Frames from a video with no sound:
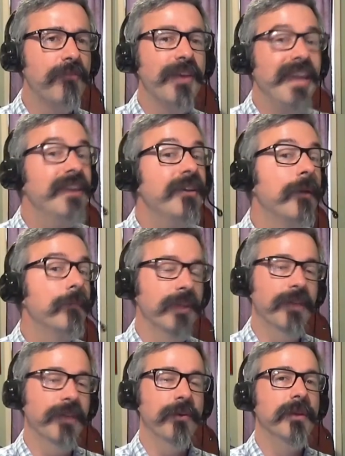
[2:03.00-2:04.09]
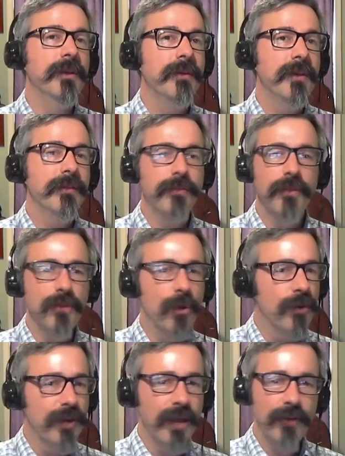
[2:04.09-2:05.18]
income level. The lower
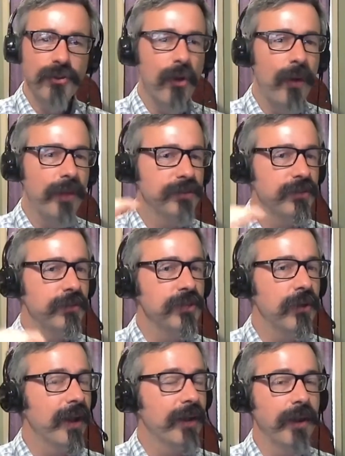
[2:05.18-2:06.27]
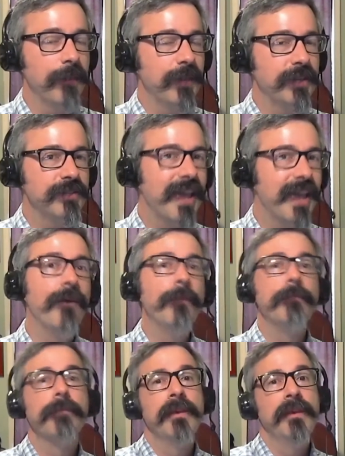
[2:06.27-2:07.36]
down you go on the socioeconomic scale,
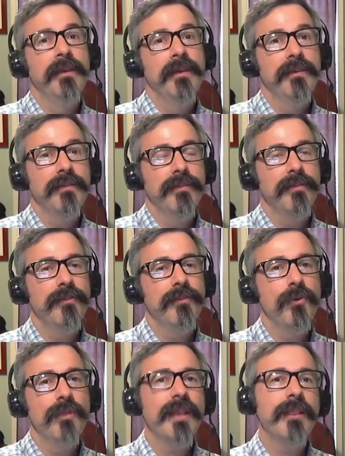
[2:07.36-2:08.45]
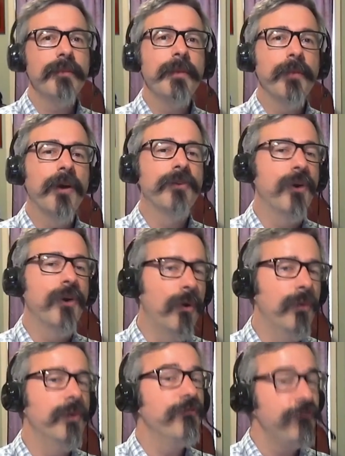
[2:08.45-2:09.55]
the more likely people are to
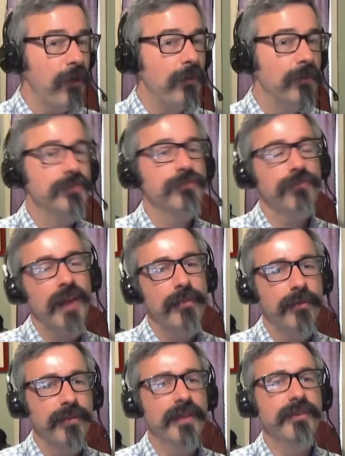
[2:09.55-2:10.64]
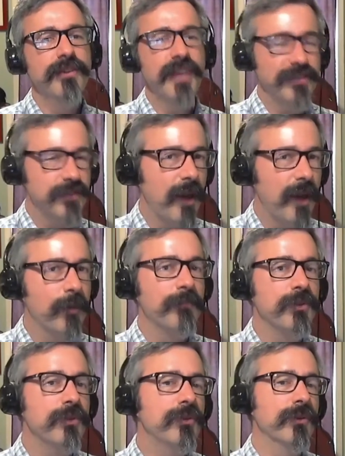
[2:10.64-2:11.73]
own phones rather than desktop
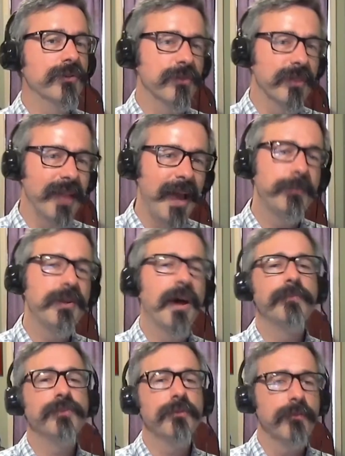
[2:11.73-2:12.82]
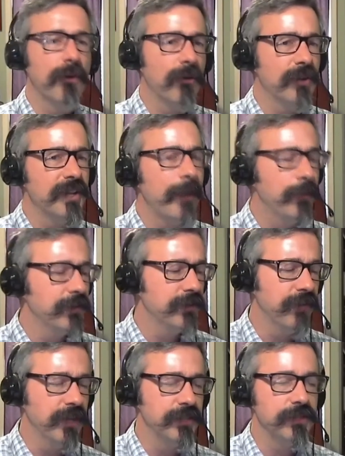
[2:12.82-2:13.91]
computers or laptops or tablet
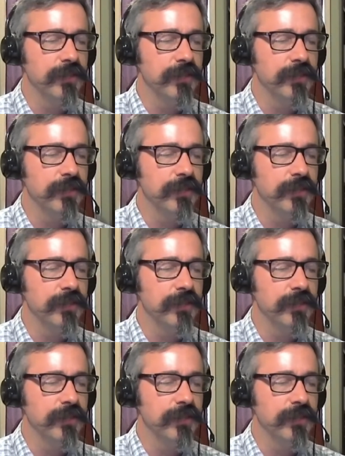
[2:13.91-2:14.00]
devices.